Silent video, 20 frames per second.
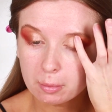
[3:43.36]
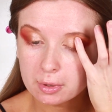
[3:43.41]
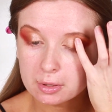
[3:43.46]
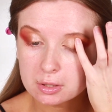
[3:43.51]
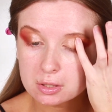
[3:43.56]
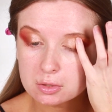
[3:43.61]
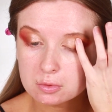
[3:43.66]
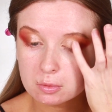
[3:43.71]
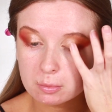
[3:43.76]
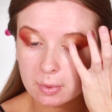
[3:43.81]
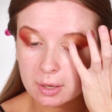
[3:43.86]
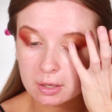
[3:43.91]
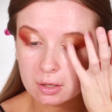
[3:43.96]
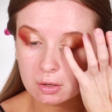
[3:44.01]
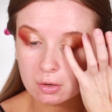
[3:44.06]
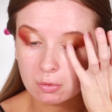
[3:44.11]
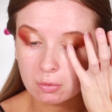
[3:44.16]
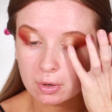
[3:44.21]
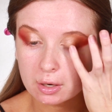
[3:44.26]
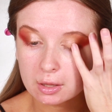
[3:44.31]
bet this would make a
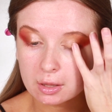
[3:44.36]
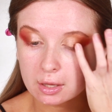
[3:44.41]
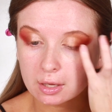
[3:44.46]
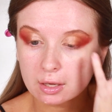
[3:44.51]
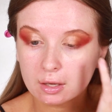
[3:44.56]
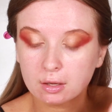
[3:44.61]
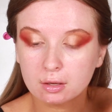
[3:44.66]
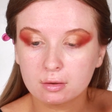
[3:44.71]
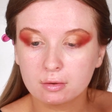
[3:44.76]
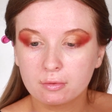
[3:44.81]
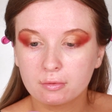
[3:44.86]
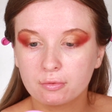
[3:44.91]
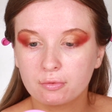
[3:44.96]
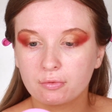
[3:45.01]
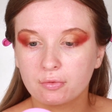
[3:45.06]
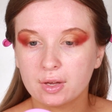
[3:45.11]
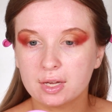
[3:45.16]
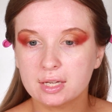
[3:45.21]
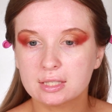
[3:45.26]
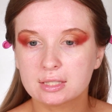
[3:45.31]
great like
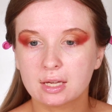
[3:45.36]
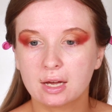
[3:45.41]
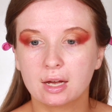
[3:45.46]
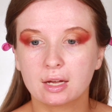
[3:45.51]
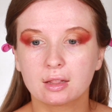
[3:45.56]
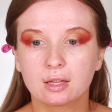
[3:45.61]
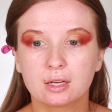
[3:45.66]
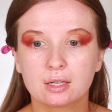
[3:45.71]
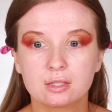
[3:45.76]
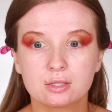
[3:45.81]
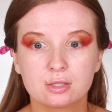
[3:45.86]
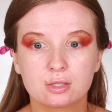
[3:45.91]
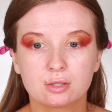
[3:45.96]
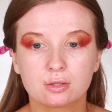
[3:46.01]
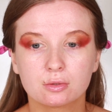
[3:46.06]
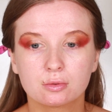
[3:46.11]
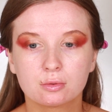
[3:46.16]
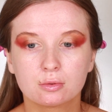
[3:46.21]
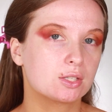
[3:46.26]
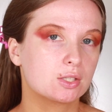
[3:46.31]
face highlight
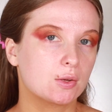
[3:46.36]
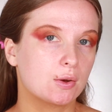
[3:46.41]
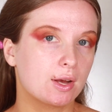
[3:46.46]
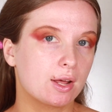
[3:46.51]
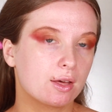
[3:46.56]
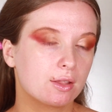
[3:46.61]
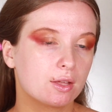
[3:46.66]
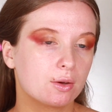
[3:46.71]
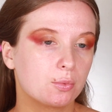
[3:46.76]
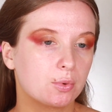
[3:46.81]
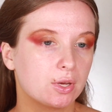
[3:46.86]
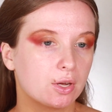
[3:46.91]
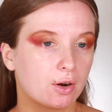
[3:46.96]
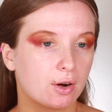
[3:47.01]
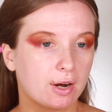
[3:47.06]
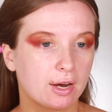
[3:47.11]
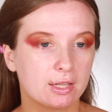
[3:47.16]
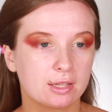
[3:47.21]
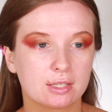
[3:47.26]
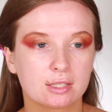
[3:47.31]
too. So now that we are
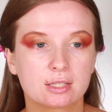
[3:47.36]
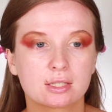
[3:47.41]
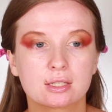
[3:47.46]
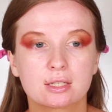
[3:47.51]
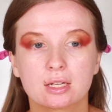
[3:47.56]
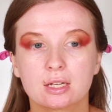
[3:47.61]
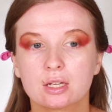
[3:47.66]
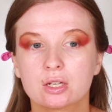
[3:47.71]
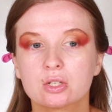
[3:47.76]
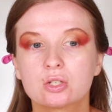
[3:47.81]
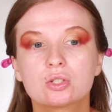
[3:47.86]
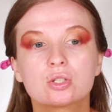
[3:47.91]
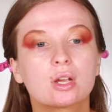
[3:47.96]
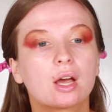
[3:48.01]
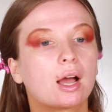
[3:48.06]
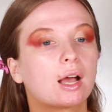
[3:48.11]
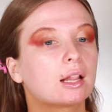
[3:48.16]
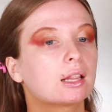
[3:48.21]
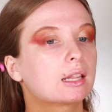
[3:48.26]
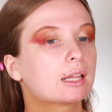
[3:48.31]
at this stage,
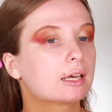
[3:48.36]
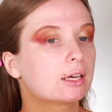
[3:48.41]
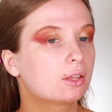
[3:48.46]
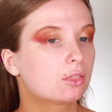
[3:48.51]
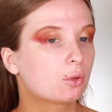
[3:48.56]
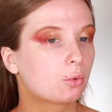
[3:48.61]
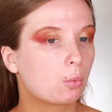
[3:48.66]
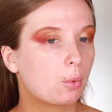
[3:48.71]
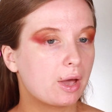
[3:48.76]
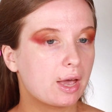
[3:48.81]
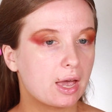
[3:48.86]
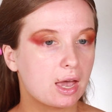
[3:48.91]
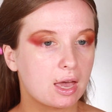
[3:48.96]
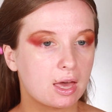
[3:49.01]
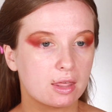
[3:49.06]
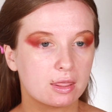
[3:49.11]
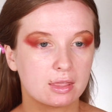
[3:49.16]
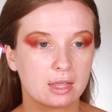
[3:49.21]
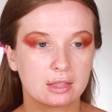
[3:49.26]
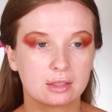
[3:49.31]
I like the way
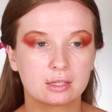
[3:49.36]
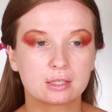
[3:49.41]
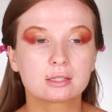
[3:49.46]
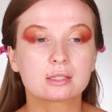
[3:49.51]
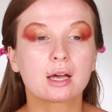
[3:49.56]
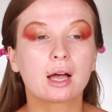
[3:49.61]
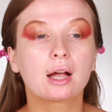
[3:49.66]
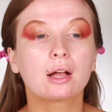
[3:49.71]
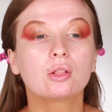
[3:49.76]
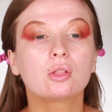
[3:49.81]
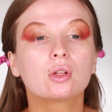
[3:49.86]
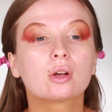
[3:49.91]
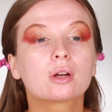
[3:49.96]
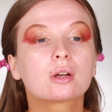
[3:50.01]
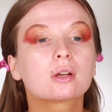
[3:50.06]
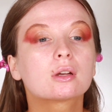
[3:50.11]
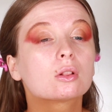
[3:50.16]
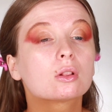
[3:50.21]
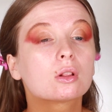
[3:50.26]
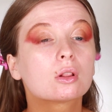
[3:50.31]
that this eye
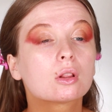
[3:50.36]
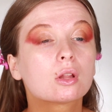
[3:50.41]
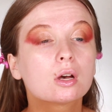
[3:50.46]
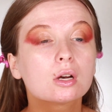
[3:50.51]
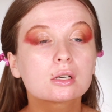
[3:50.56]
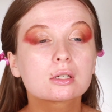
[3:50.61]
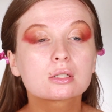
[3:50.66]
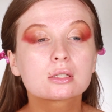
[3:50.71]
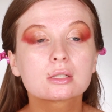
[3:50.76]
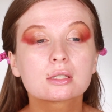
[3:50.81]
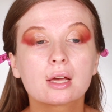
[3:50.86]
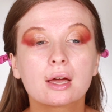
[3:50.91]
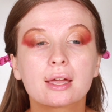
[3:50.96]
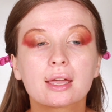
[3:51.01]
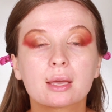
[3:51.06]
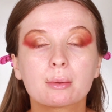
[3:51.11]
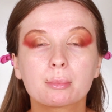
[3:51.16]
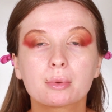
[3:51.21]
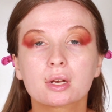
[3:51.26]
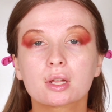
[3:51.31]
look looks. I
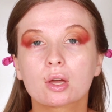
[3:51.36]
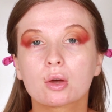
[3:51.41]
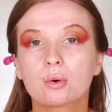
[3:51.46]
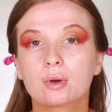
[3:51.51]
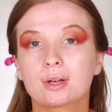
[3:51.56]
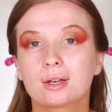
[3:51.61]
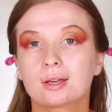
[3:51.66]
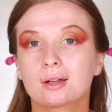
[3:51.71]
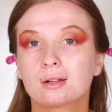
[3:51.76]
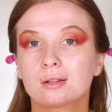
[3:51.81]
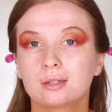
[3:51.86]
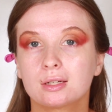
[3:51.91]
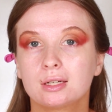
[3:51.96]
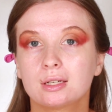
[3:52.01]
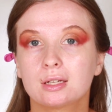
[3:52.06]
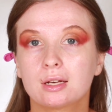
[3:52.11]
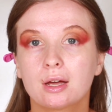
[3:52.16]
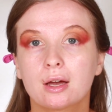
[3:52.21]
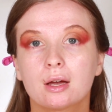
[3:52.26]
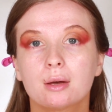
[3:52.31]
am going to go in and clean
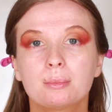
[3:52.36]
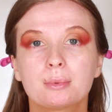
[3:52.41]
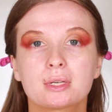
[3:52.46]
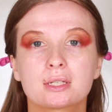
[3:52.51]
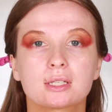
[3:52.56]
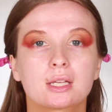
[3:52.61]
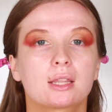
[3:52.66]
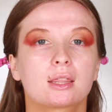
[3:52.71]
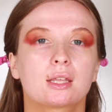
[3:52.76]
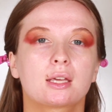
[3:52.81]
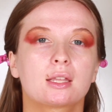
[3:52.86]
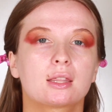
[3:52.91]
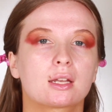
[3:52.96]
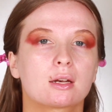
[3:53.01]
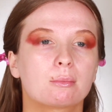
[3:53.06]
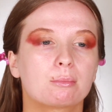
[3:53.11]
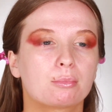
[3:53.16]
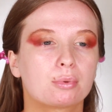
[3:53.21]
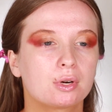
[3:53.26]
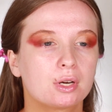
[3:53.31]
it up because I think that
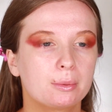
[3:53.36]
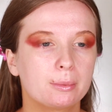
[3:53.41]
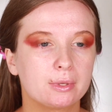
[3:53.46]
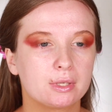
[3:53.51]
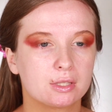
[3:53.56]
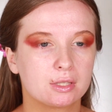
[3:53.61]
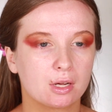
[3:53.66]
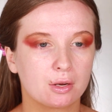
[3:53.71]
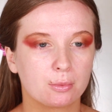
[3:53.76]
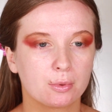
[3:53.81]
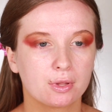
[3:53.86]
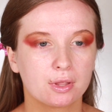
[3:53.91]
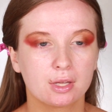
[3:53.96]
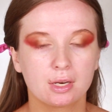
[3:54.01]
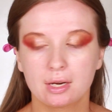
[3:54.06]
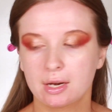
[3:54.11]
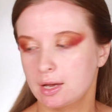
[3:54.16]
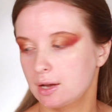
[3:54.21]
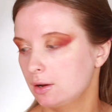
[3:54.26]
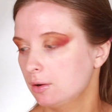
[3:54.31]
I'm pretty much done with it
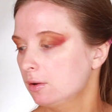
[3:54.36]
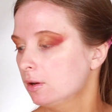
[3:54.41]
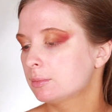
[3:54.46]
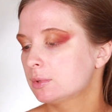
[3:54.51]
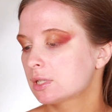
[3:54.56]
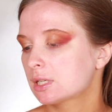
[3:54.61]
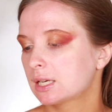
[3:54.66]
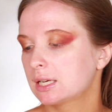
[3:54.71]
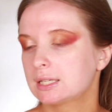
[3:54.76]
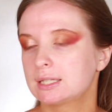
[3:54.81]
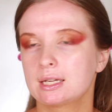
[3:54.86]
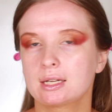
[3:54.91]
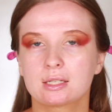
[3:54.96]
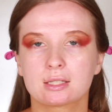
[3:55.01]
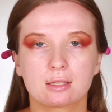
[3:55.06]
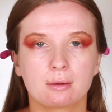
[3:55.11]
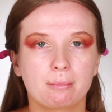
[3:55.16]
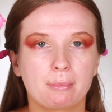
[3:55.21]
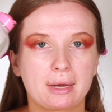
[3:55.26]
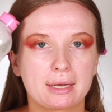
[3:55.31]
now. I'm just going to take
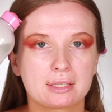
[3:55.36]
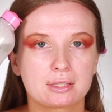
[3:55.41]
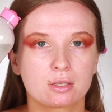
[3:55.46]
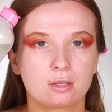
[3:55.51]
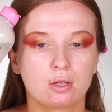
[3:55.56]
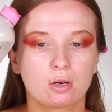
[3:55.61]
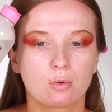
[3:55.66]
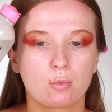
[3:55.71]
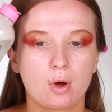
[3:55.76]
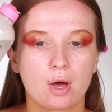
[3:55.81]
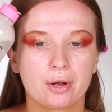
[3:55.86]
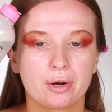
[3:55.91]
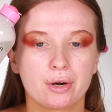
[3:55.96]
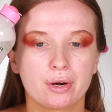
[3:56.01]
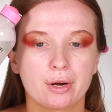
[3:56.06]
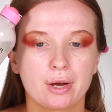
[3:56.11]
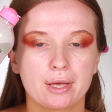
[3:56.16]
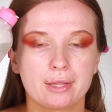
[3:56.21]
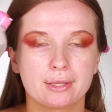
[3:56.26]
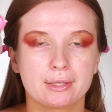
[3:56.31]
some micellar
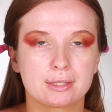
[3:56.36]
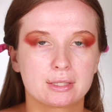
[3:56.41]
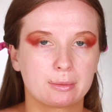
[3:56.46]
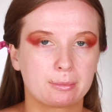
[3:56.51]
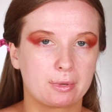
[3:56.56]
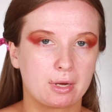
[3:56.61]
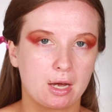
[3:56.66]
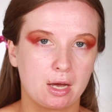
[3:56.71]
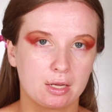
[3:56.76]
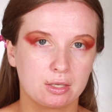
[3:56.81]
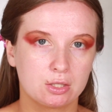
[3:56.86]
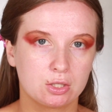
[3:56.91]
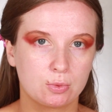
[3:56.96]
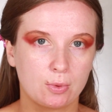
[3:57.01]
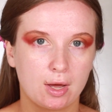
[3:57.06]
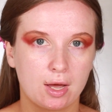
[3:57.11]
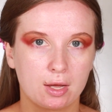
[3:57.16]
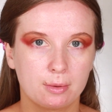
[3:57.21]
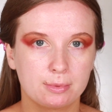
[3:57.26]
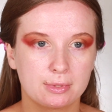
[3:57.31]
water and then some cotton
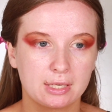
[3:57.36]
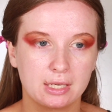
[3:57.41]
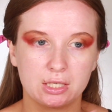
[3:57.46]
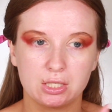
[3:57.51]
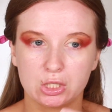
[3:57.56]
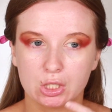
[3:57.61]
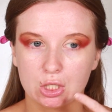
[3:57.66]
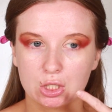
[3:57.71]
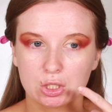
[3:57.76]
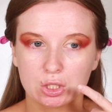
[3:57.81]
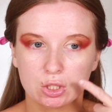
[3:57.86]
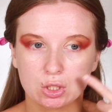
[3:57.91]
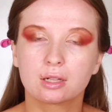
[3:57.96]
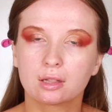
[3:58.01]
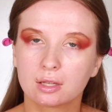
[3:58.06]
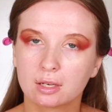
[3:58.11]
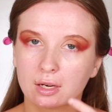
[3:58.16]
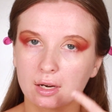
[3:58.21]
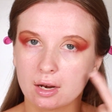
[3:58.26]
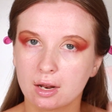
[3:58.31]
swabs and just
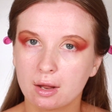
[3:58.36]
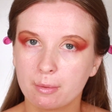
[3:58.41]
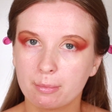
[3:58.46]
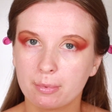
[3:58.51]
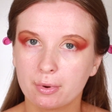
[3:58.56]
clean it up